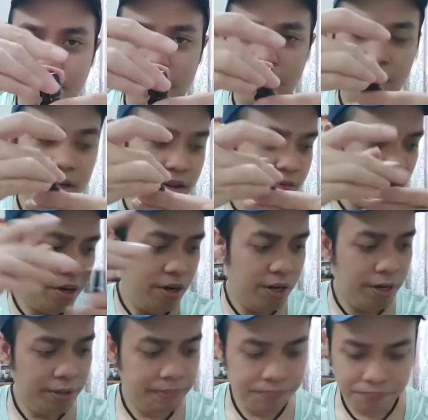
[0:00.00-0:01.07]
put the
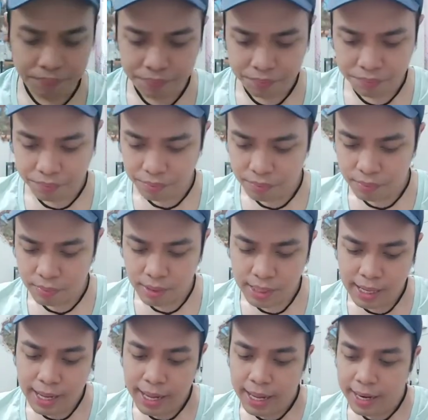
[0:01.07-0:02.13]
cover.
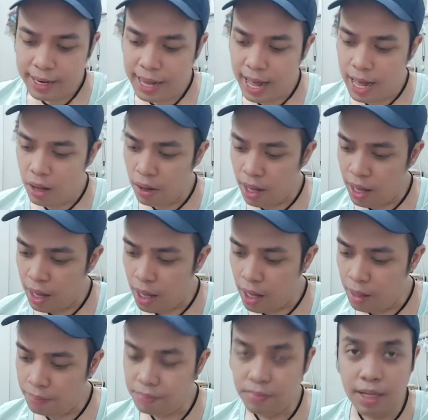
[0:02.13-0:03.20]

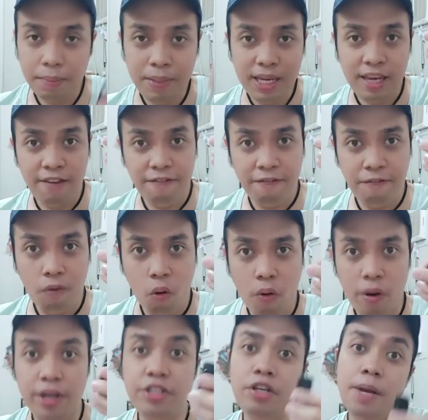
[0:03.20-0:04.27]
Now, let me give
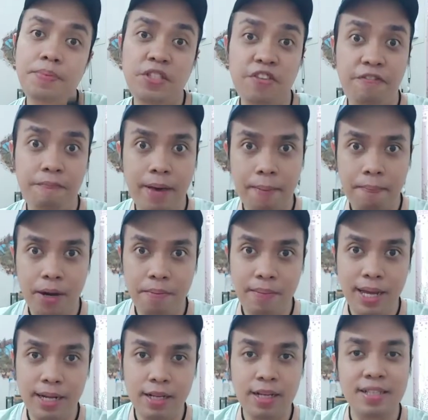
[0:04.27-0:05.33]
4 drops of
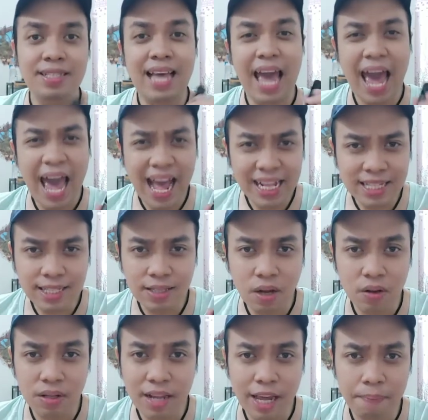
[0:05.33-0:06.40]
peppermint because ants
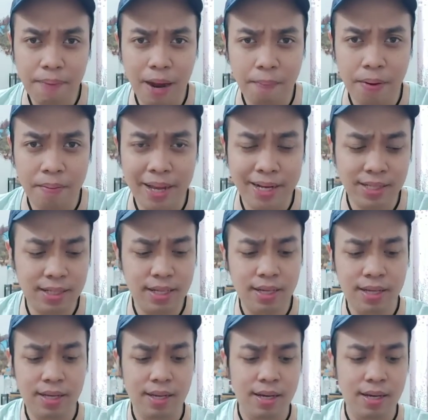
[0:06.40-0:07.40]
don't like peppermint.